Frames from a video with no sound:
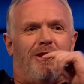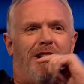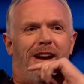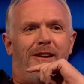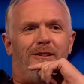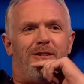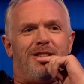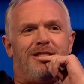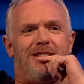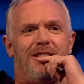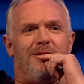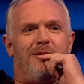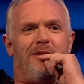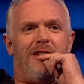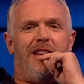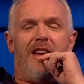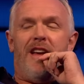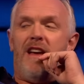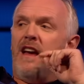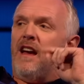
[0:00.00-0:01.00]
Whoa.
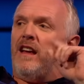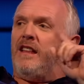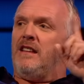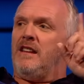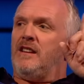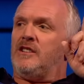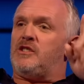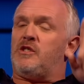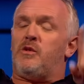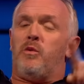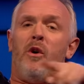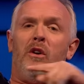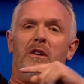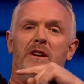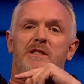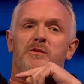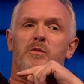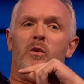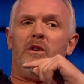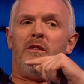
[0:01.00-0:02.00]
Go on. A swan
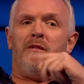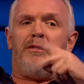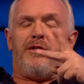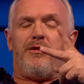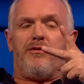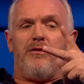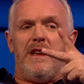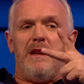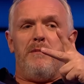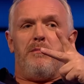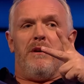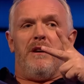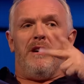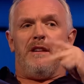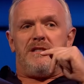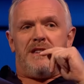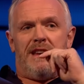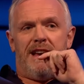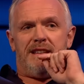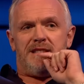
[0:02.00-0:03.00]
is one of three
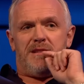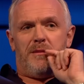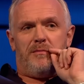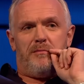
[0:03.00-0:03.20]
birds that has a